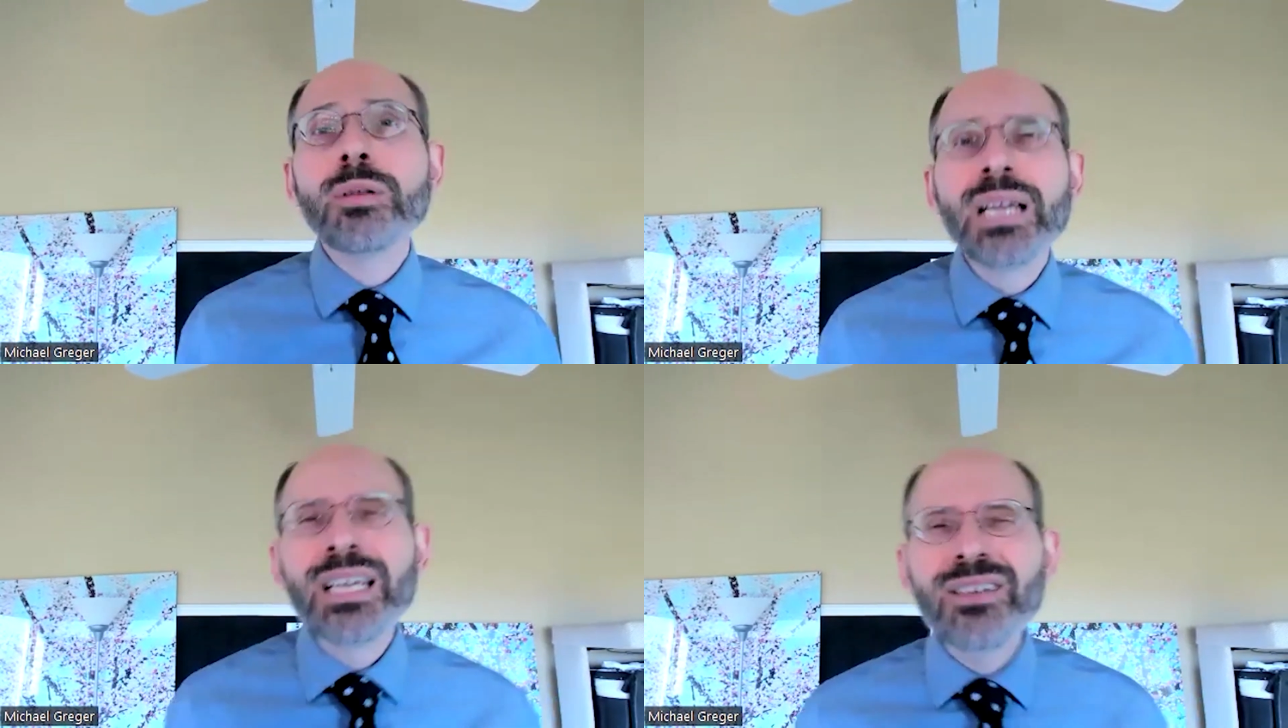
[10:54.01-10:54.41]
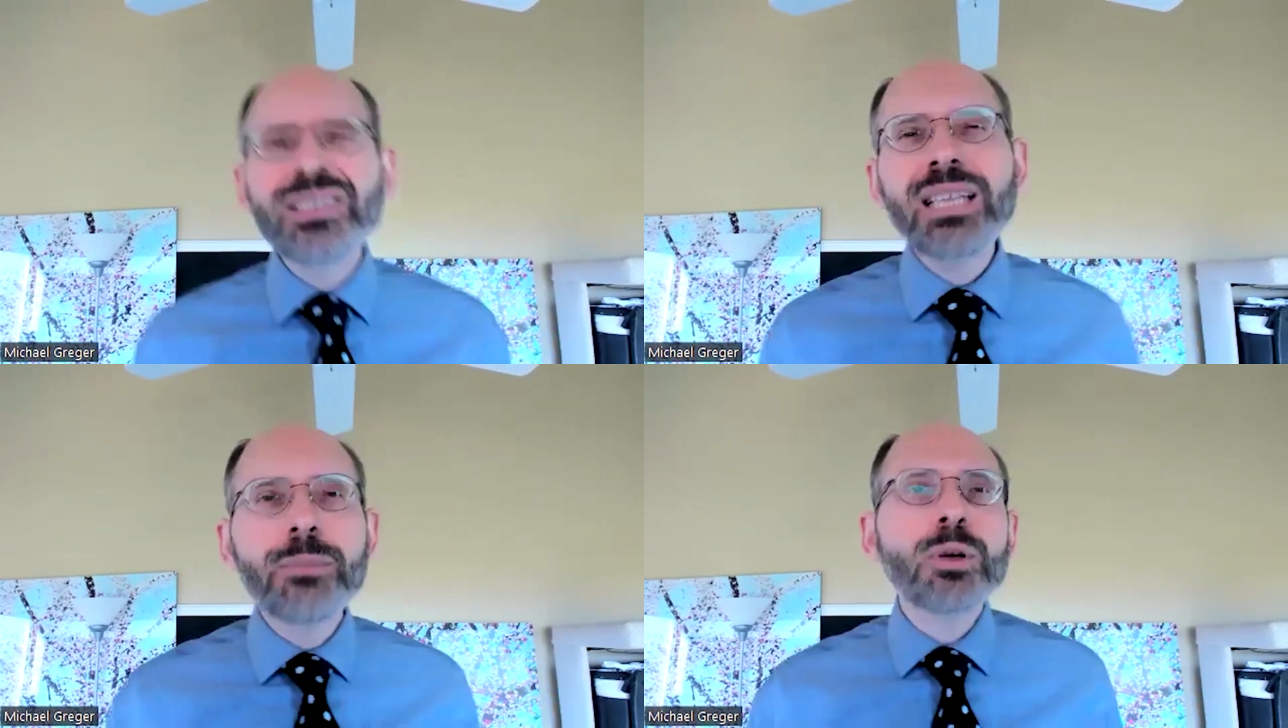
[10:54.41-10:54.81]
You see that
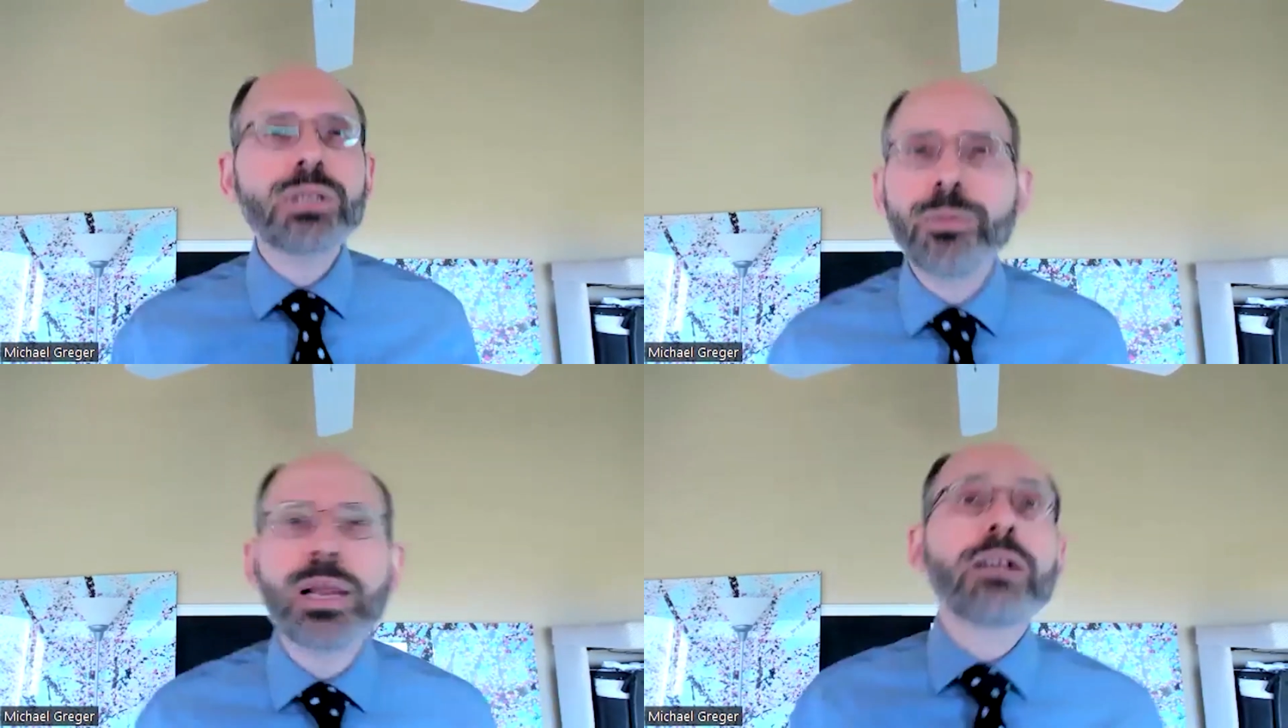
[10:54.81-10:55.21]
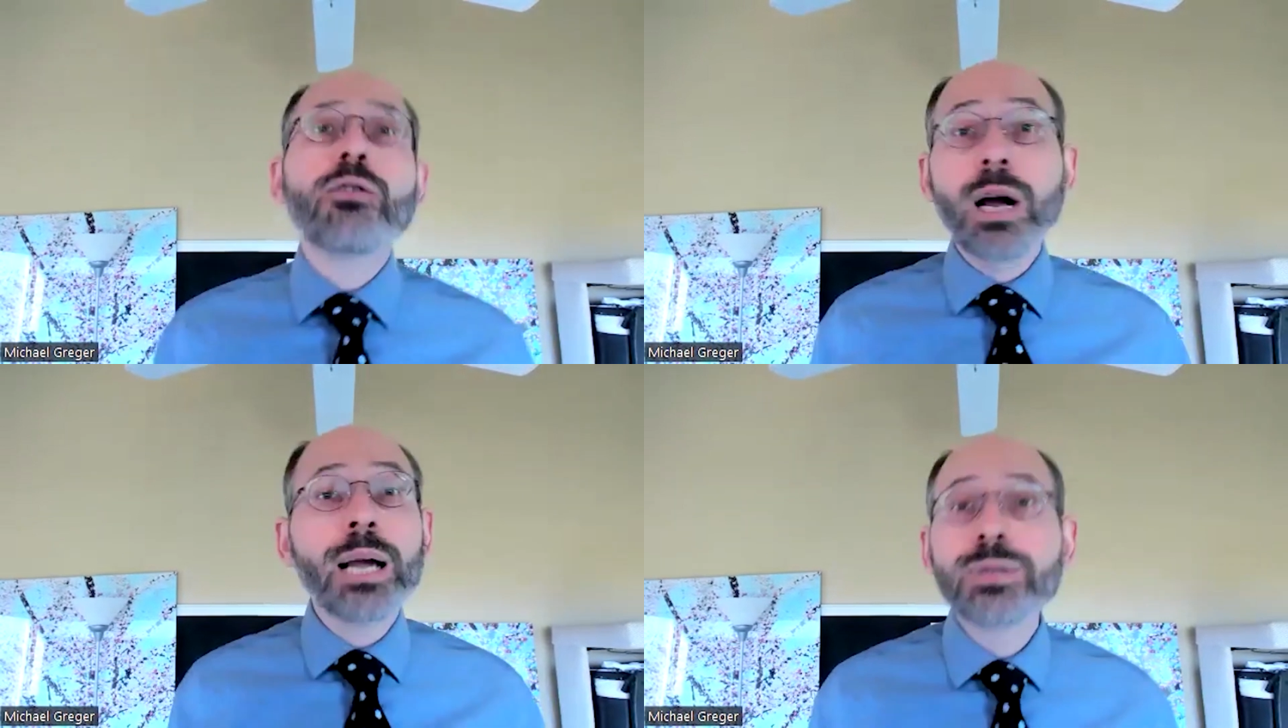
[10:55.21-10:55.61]
mostly with like
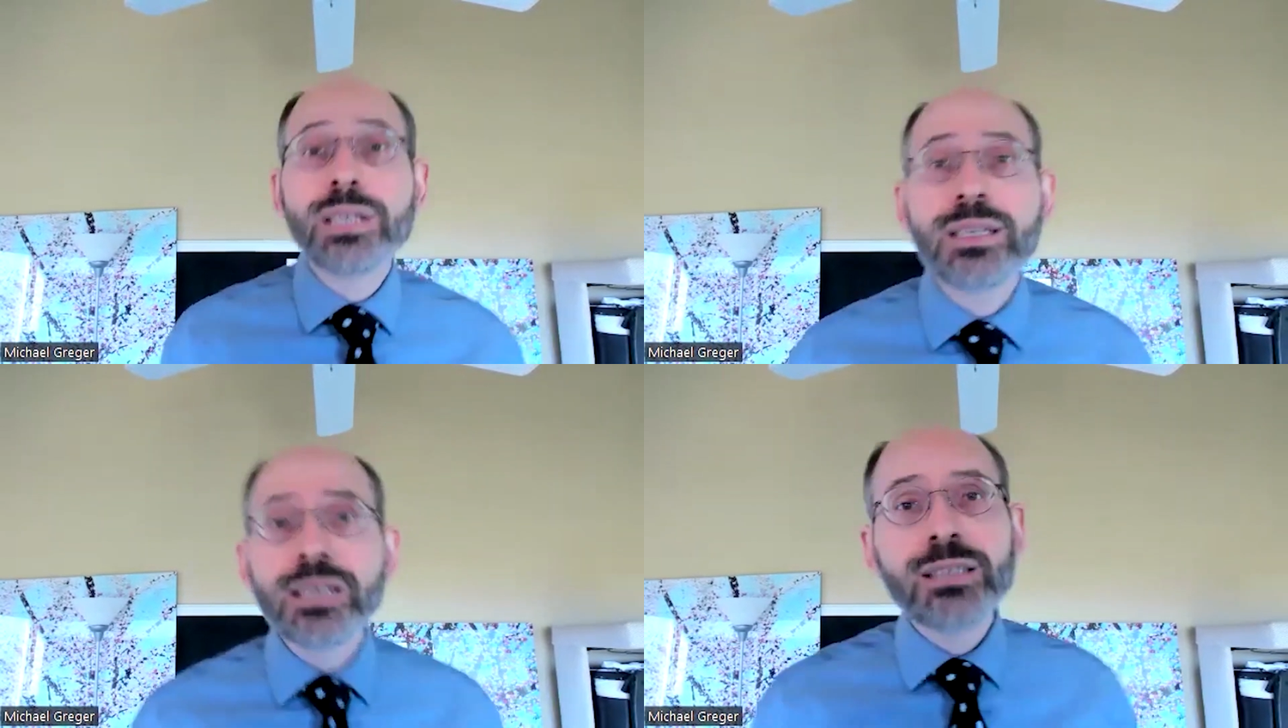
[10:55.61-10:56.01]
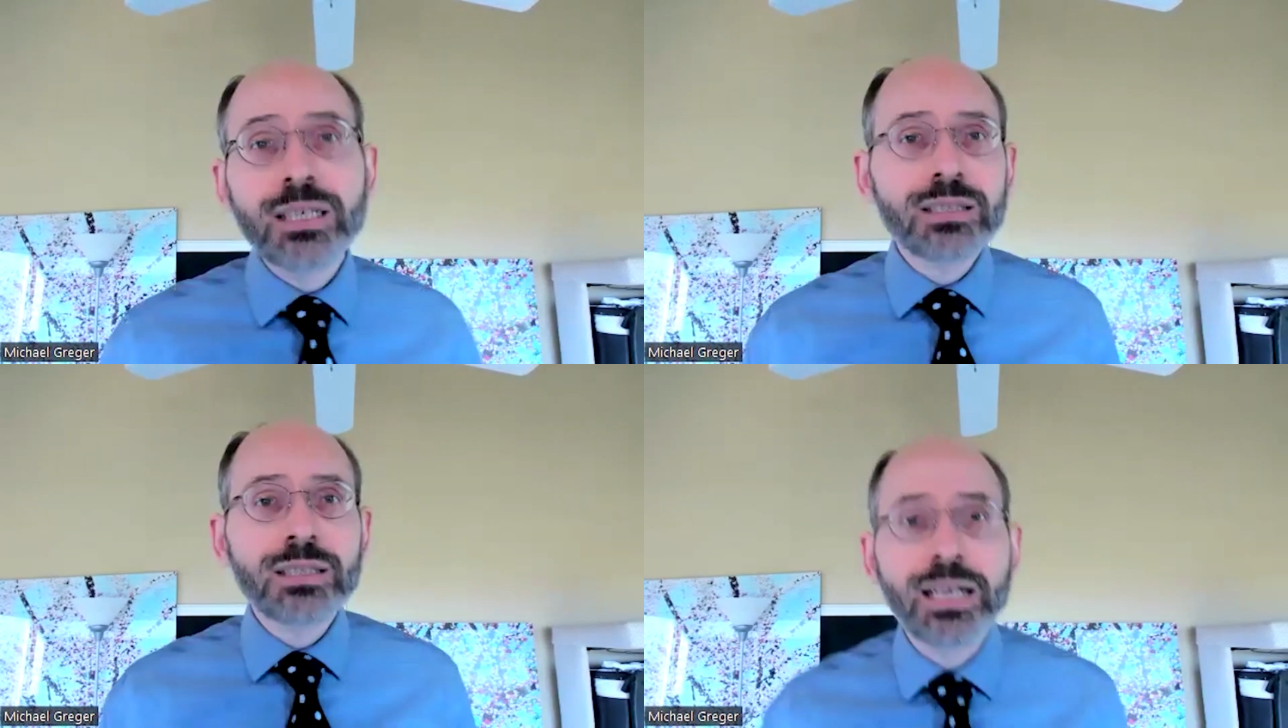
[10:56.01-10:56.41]
crime statistics,
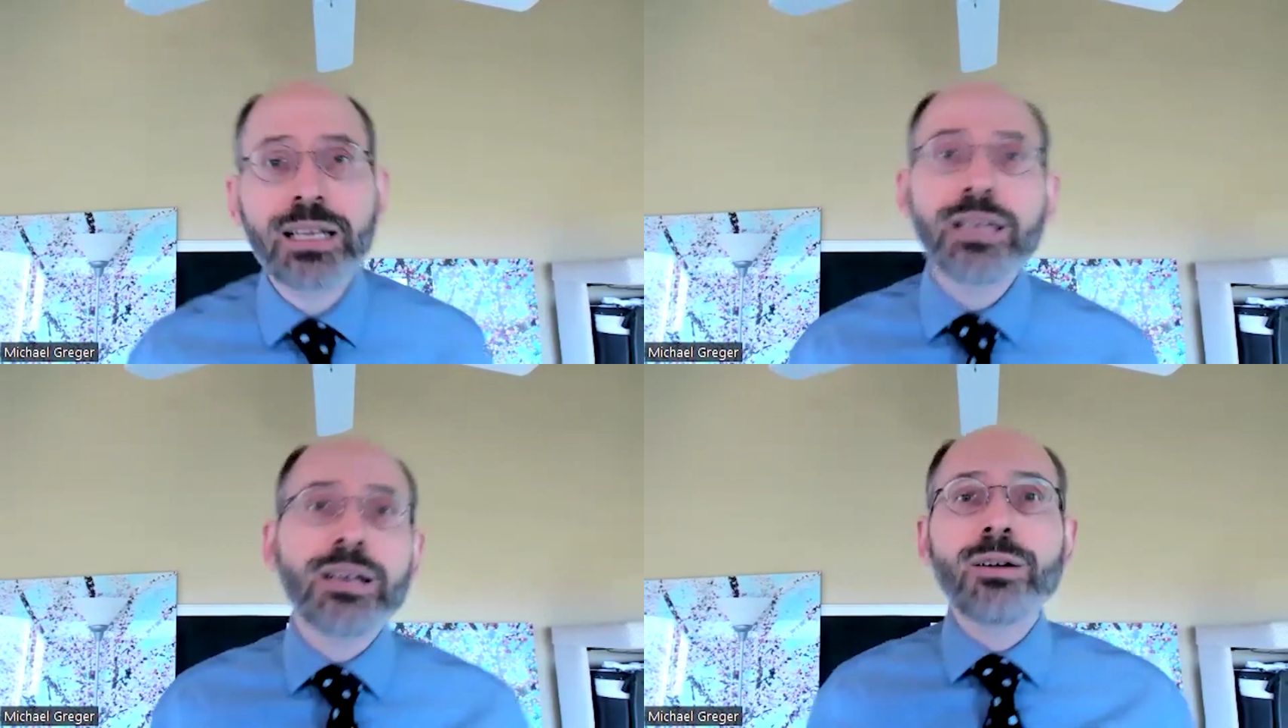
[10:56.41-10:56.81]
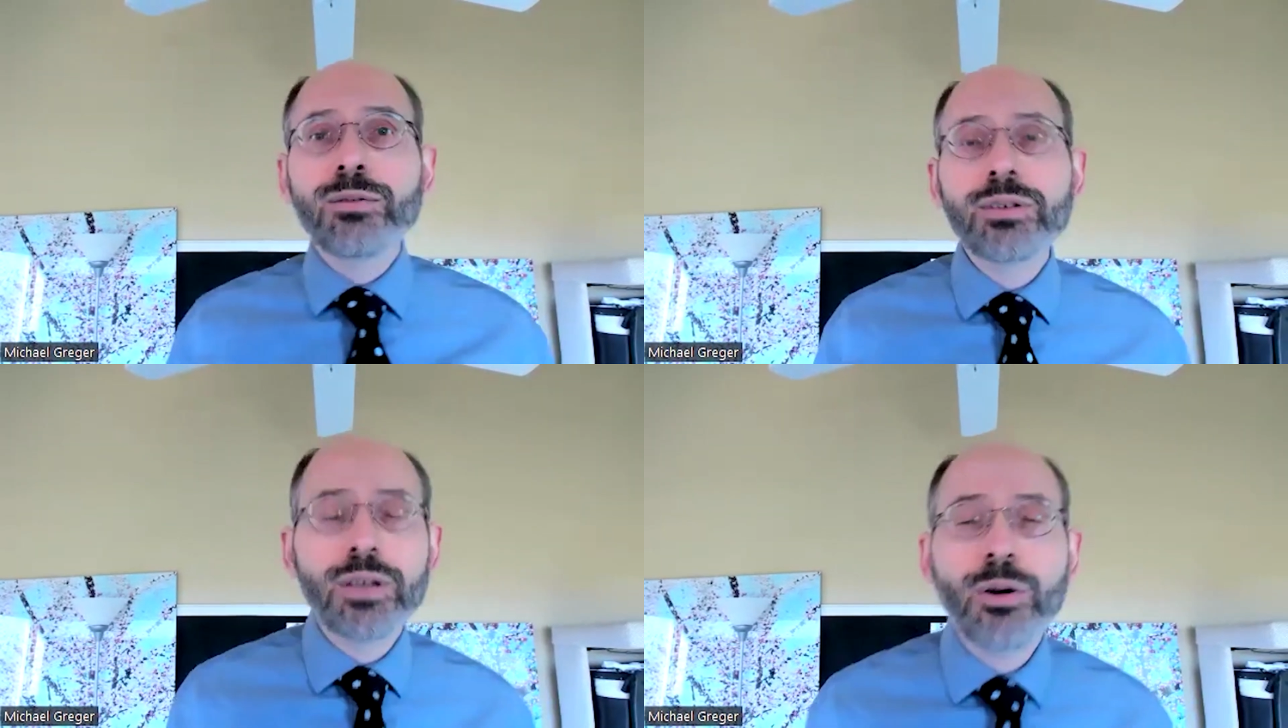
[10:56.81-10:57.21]
like, you
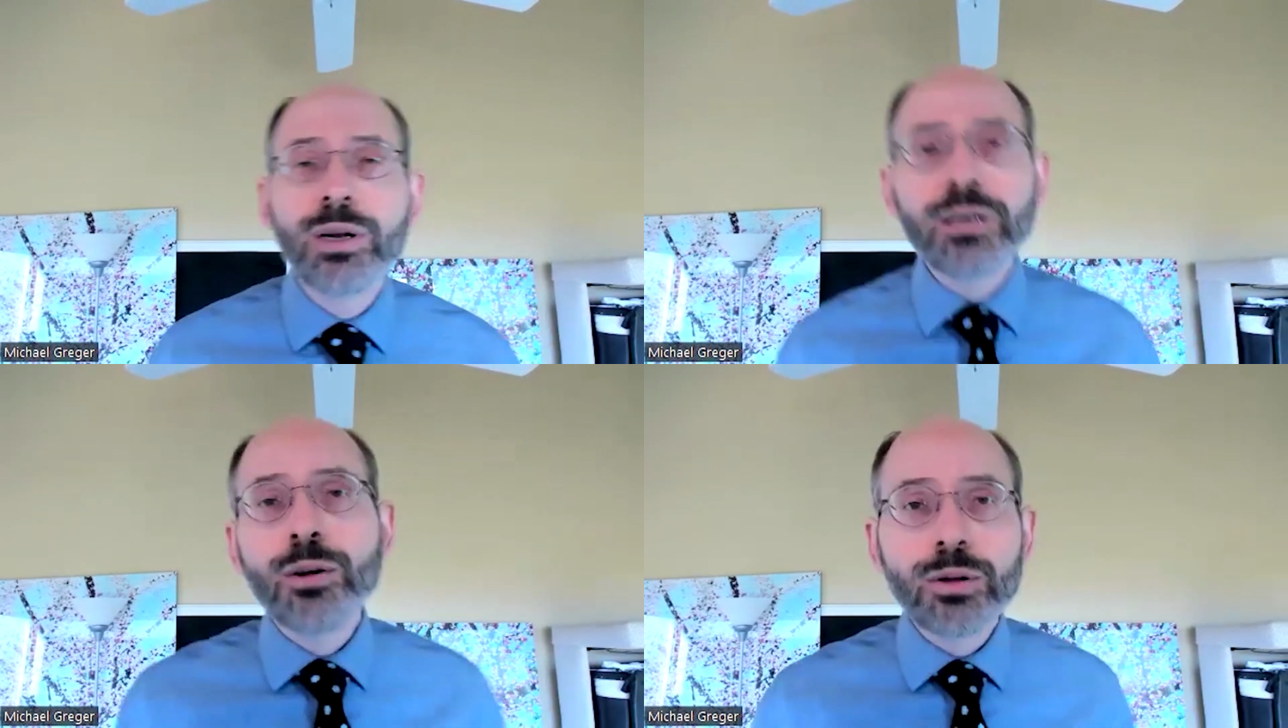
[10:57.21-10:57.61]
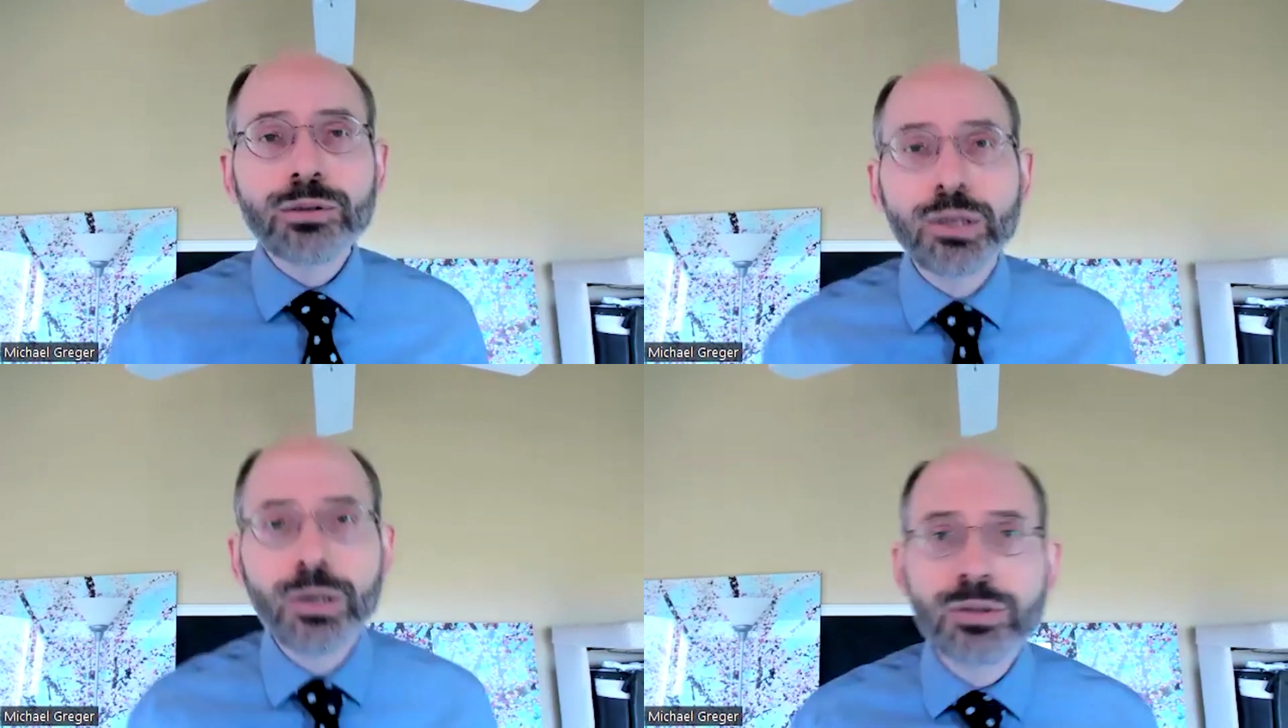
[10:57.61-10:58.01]
go on local news,